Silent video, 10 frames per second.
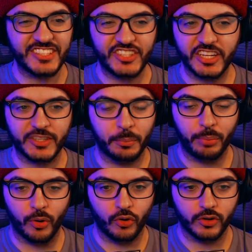check the
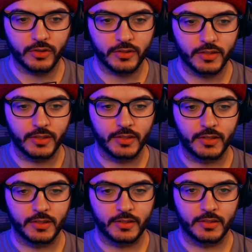barn.
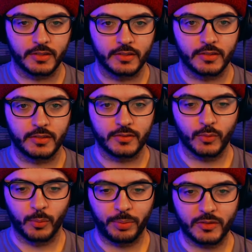
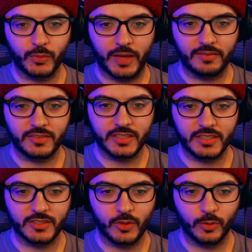One place we haven't
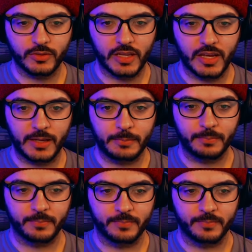seen this whole time.